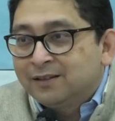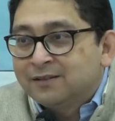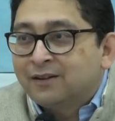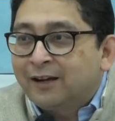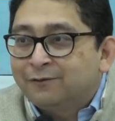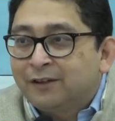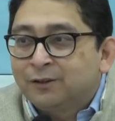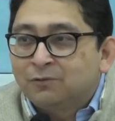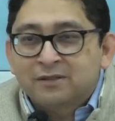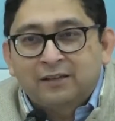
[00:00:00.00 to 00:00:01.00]
His
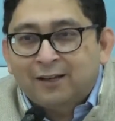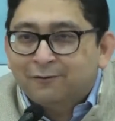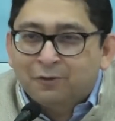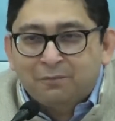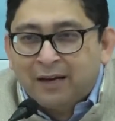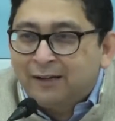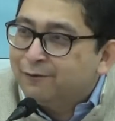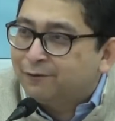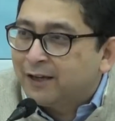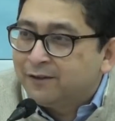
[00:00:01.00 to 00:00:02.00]
grandfather was there for
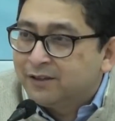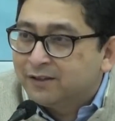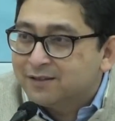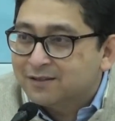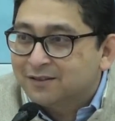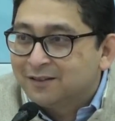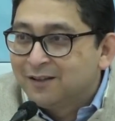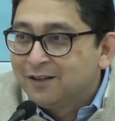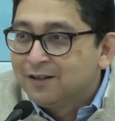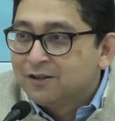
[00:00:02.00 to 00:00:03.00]
barely 5 years.
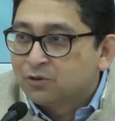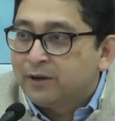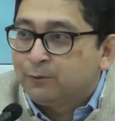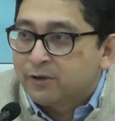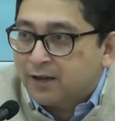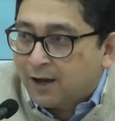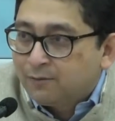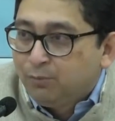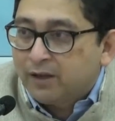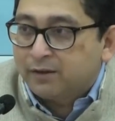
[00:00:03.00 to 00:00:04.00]
So it was
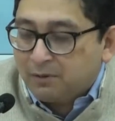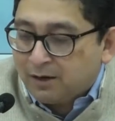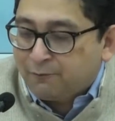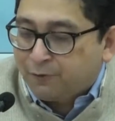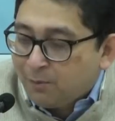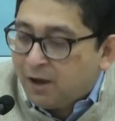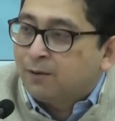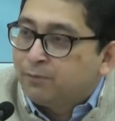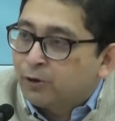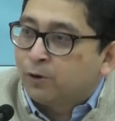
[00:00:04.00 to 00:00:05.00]
Akbar, from
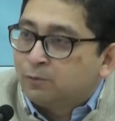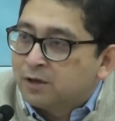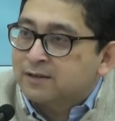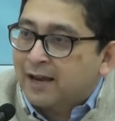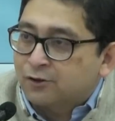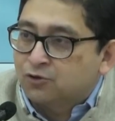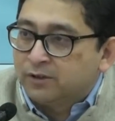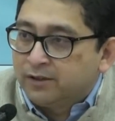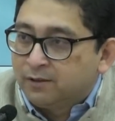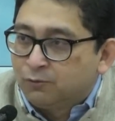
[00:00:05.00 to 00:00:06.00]
Akbar onwards
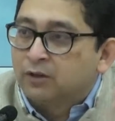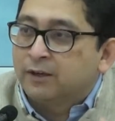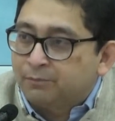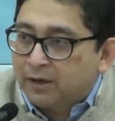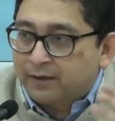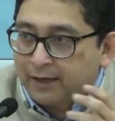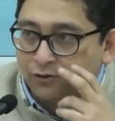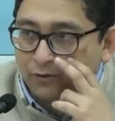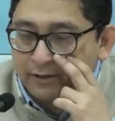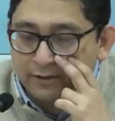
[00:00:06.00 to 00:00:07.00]
actually the Mughal Empire
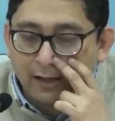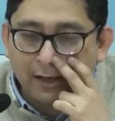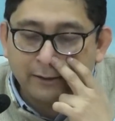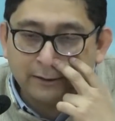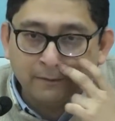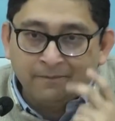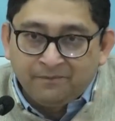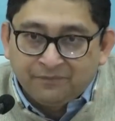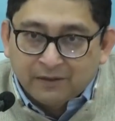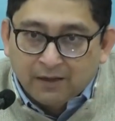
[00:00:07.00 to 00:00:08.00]
actually starts.
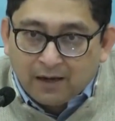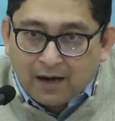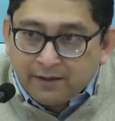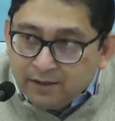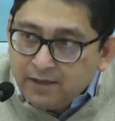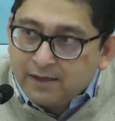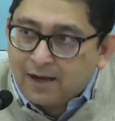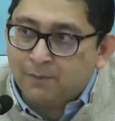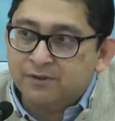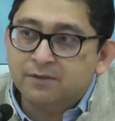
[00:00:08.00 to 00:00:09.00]
And he
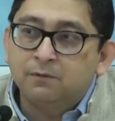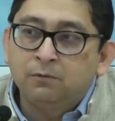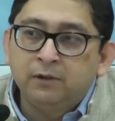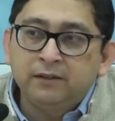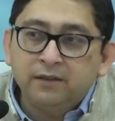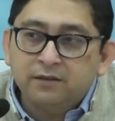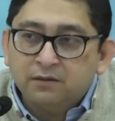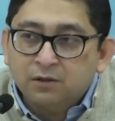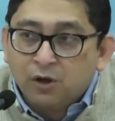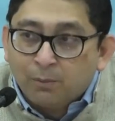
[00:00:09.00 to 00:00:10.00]
comes with
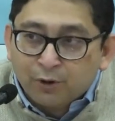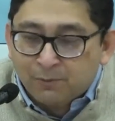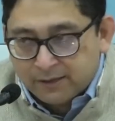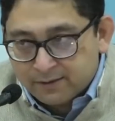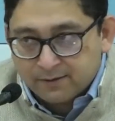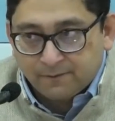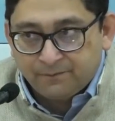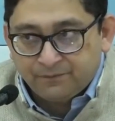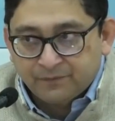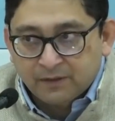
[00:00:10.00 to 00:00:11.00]
this compromise.